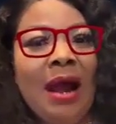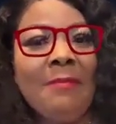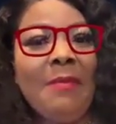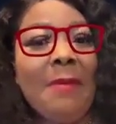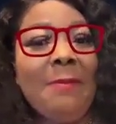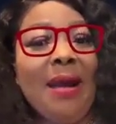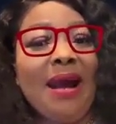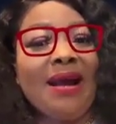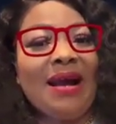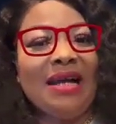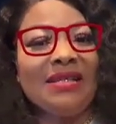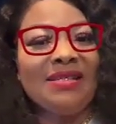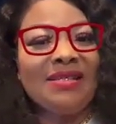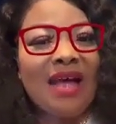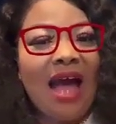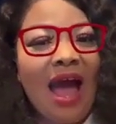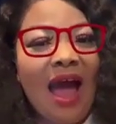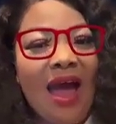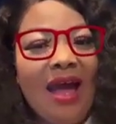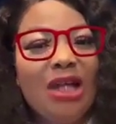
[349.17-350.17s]
Name
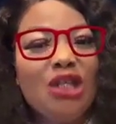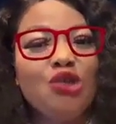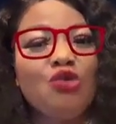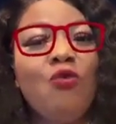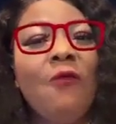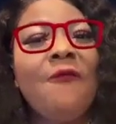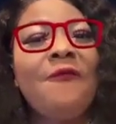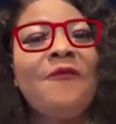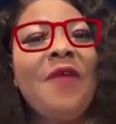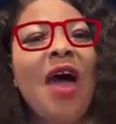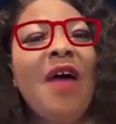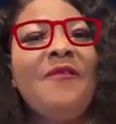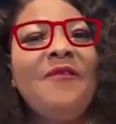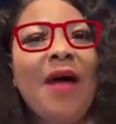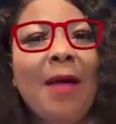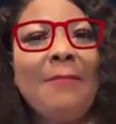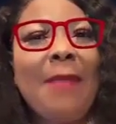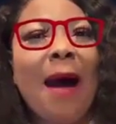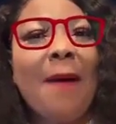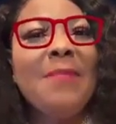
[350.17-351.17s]
bekasa, it will
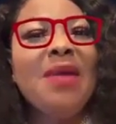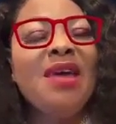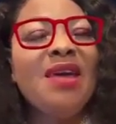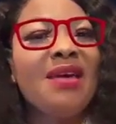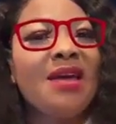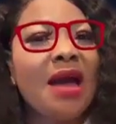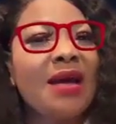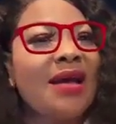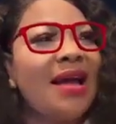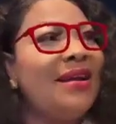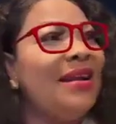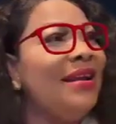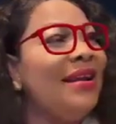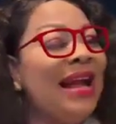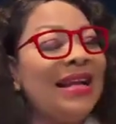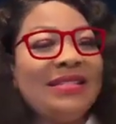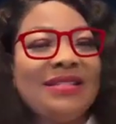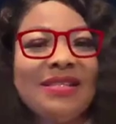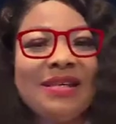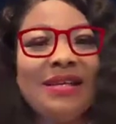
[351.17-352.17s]
favor mammy
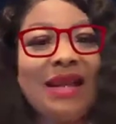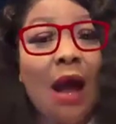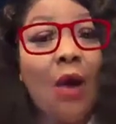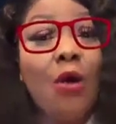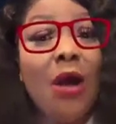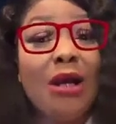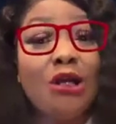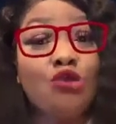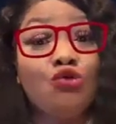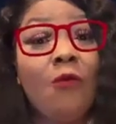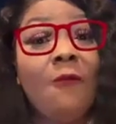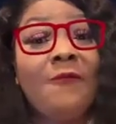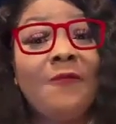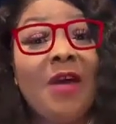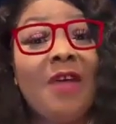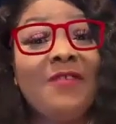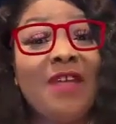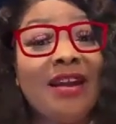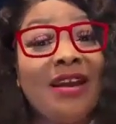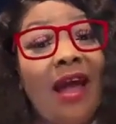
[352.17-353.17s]
gegenin a tina, it will
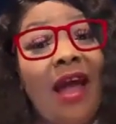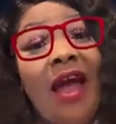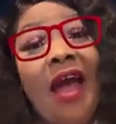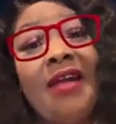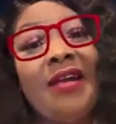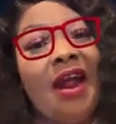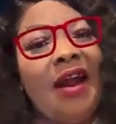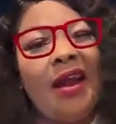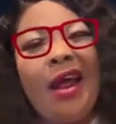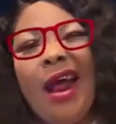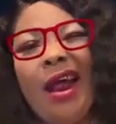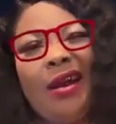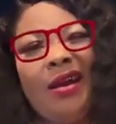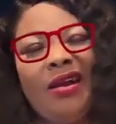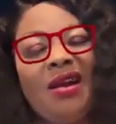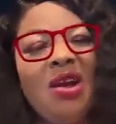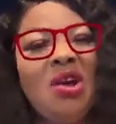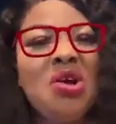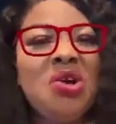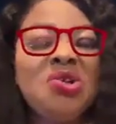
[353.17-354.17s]
favor the
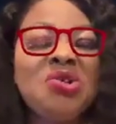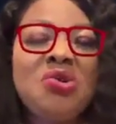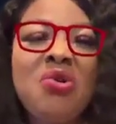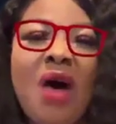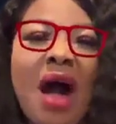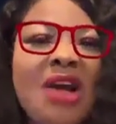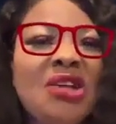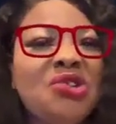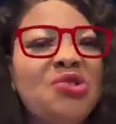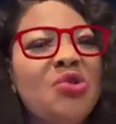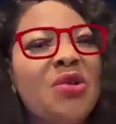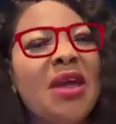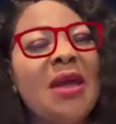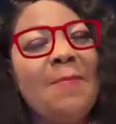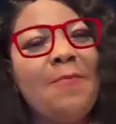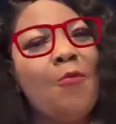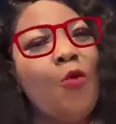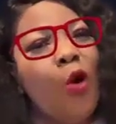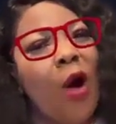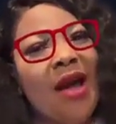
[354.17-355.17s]
NNN. So I should
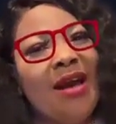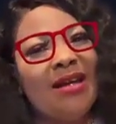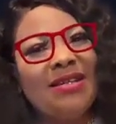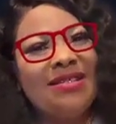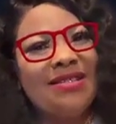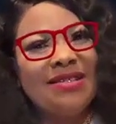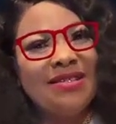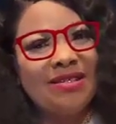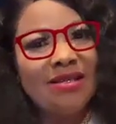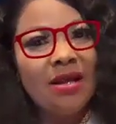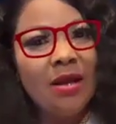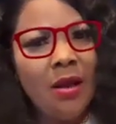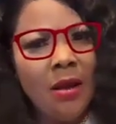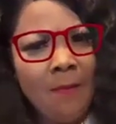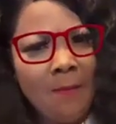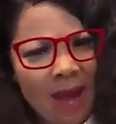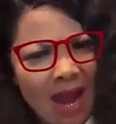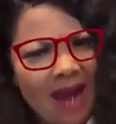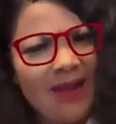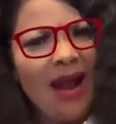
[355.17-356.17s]
keep quiet.
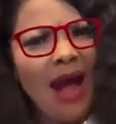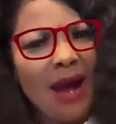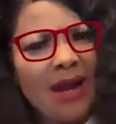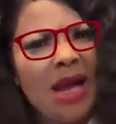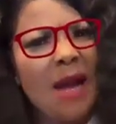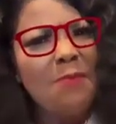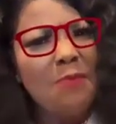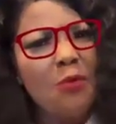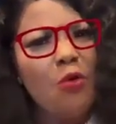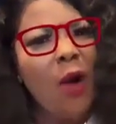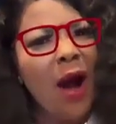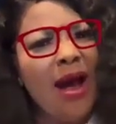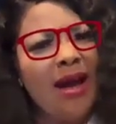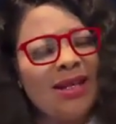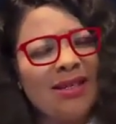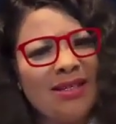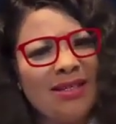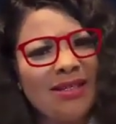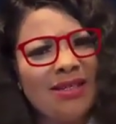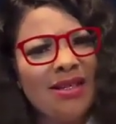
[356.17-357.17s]
May I keep
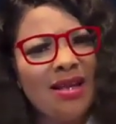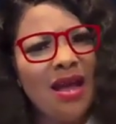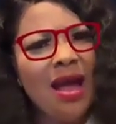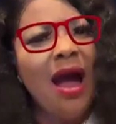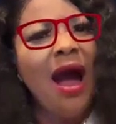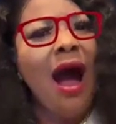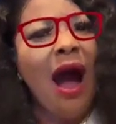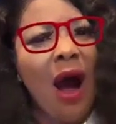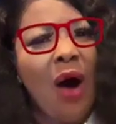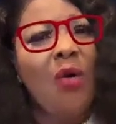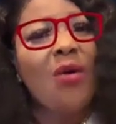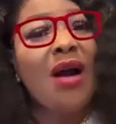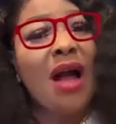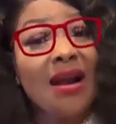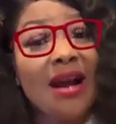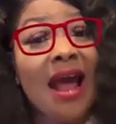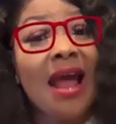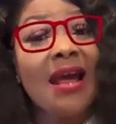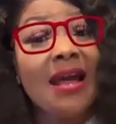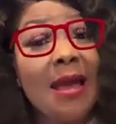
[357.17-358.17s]
quiet? How
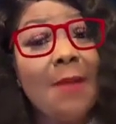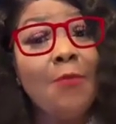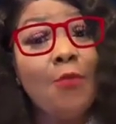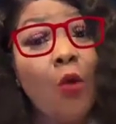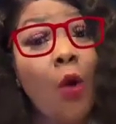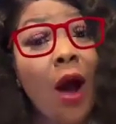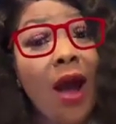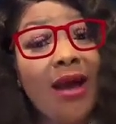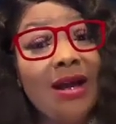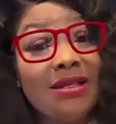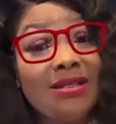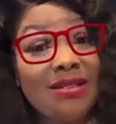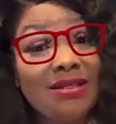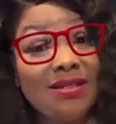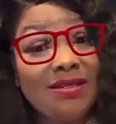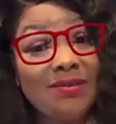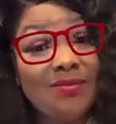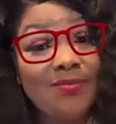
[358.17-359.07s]
can I keep quiet?